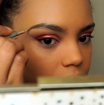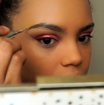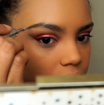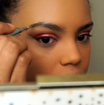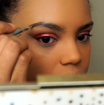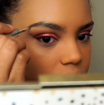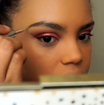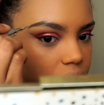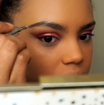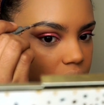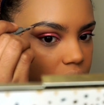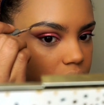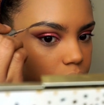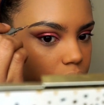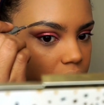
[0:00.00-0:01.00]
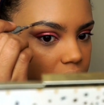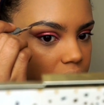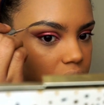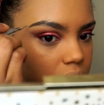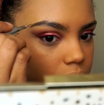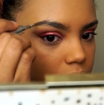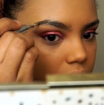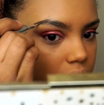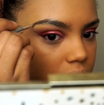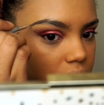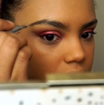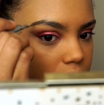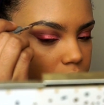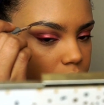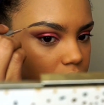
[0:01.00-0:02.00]
I'm not used to this brush, but
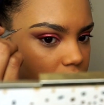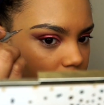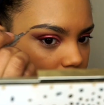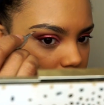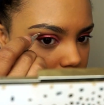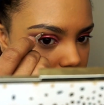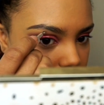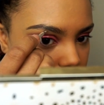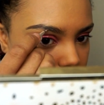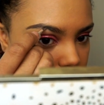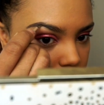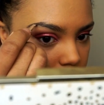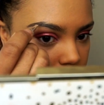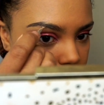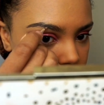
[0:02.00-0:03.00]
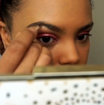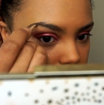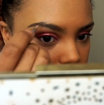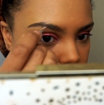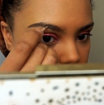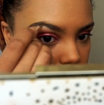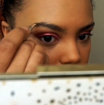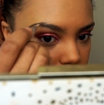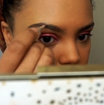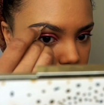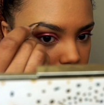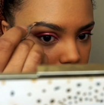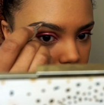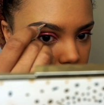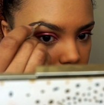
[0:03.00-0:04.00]
it's super tiny. The
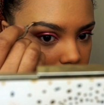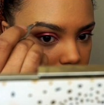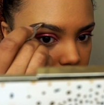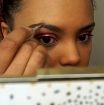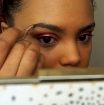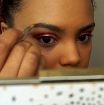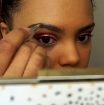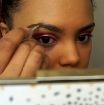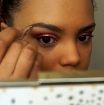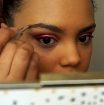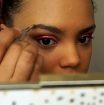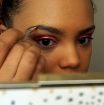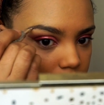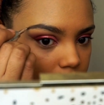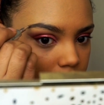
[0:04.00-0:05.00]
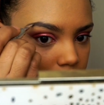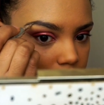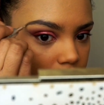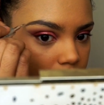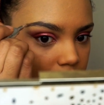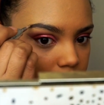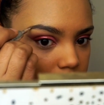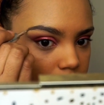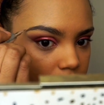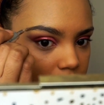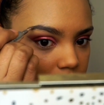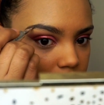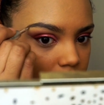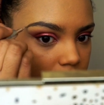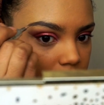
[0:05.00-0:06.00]
formula looks
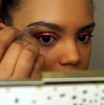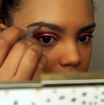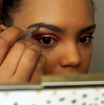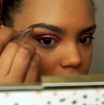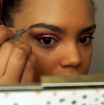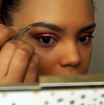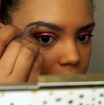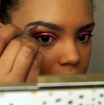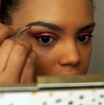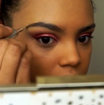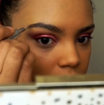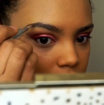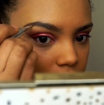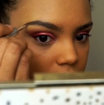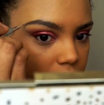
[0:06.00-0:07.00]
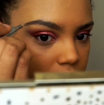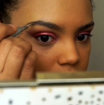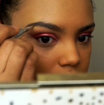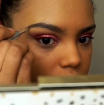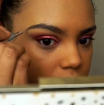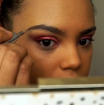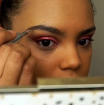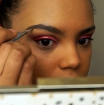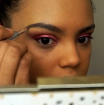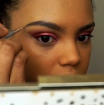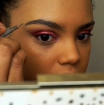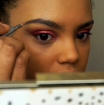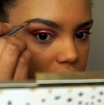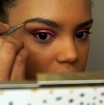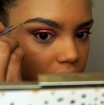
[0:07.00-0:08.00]
really natural.
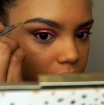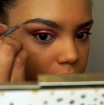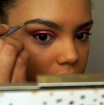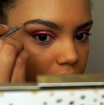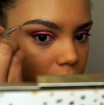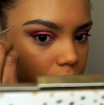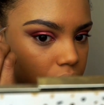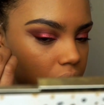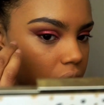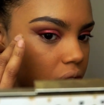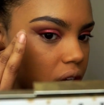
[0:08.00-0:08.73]
It looks like my brow